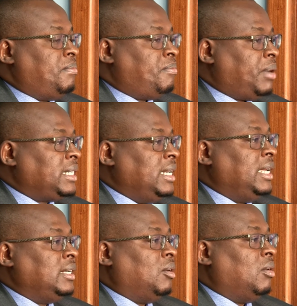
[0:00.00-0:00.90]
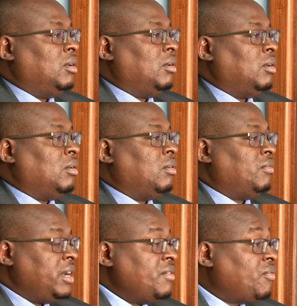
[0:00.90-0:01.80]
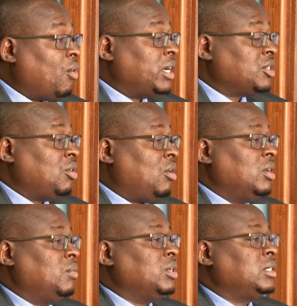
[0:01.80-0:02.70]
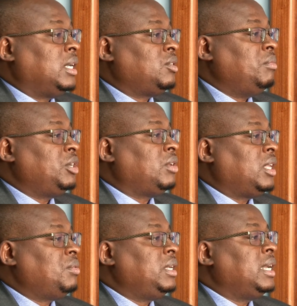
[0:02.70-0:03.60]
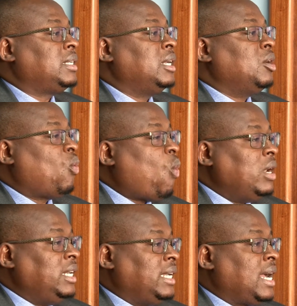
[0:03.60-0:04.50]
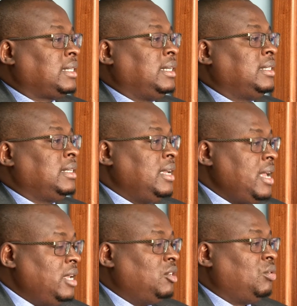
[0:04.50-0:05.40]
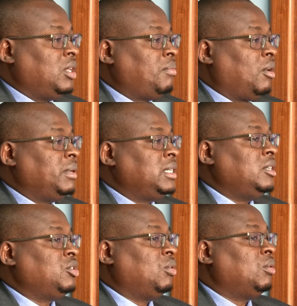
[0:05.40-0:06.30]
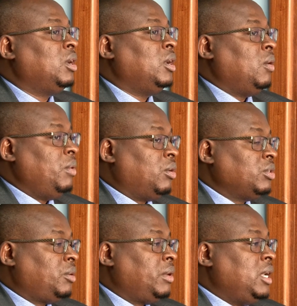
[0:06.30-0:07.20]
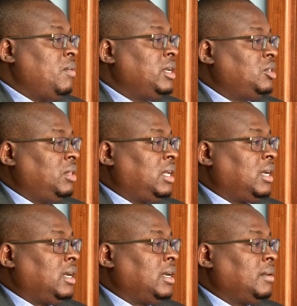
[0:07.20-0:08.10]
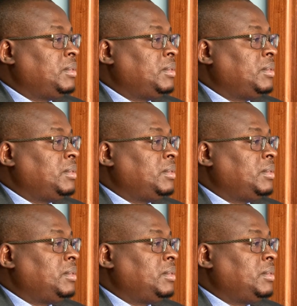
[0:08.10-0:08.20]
pertinent or very focused on was that to make sure that we get quality assets into the property. So we consequently went to the